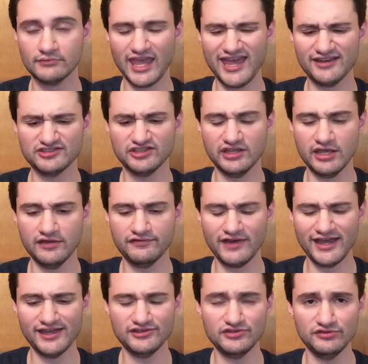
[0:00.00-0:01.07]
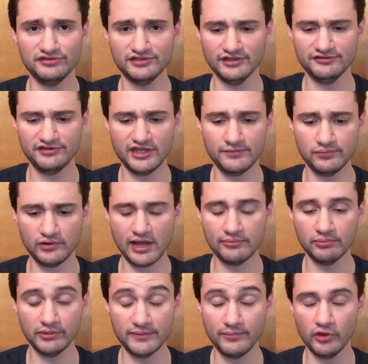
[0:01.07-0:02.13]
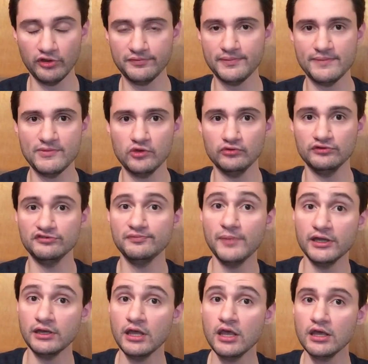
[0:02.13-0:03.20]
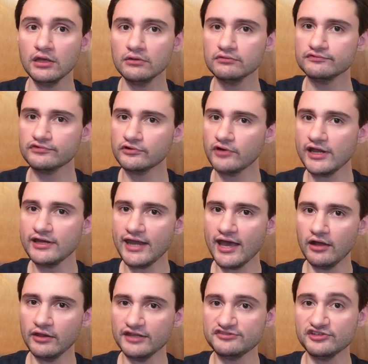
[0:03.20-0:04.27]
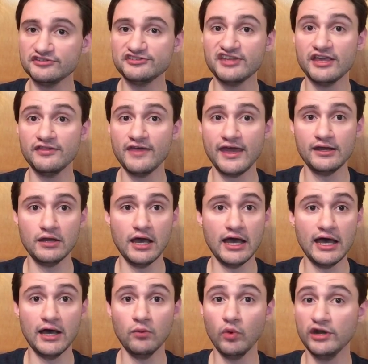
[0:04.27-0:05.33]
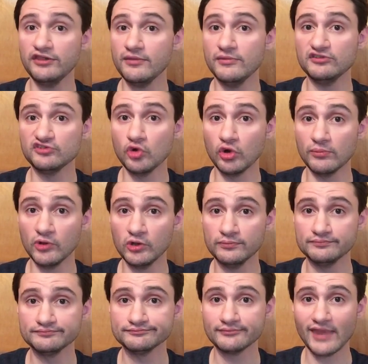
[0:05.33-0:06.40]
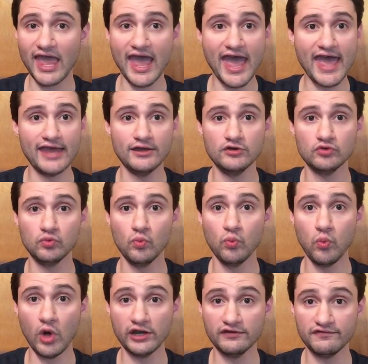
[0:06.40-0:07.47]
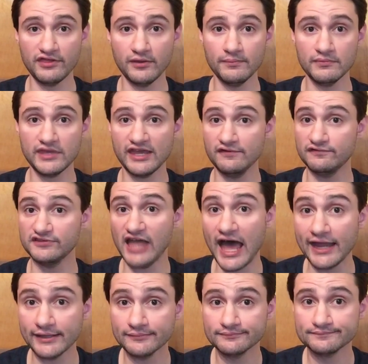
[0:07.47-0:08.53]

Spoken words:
Actually, if I had 2 sons, they'd probably both be mutants, but for right now, let's just say that one of them is normal, and one of them can fly.